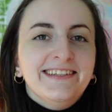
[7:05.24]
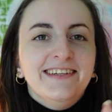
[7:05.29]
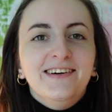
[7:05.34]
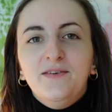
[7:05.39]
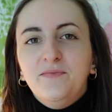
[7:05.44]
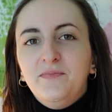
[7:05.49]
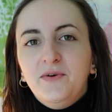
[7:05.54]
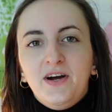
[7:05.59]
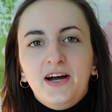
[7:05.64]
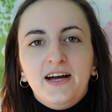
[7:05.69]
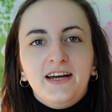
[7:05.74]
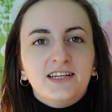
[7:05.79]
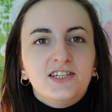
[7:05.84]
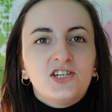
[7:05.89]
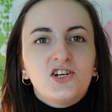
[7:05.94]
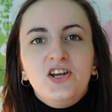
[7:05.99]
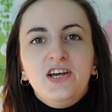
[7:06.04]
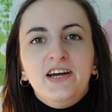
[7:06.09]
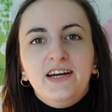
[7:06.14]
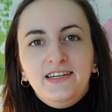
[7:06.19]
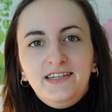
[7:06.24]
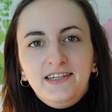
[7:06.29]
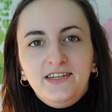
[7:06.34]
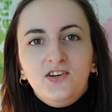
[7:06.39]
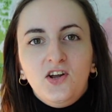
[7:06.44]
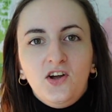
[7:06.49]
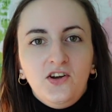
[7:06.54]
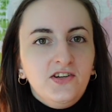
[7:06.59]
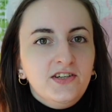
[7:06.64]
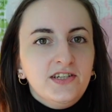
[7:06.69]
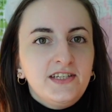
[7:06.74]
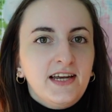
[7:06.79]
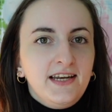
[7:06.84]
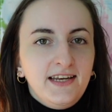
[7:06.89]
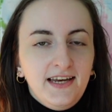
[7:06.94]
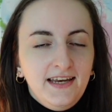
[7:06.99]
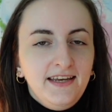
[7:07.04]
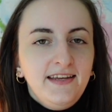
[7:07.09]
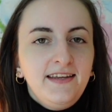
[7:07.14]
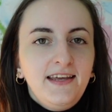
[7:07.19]
No, but actually I didn't
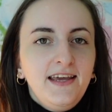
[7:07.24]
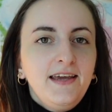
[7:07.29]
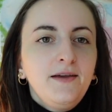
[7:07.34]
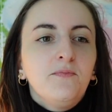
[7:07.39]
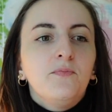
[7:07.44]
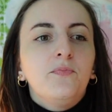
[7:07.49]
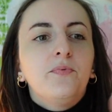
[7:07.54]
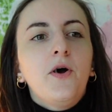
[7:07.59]
understand anything,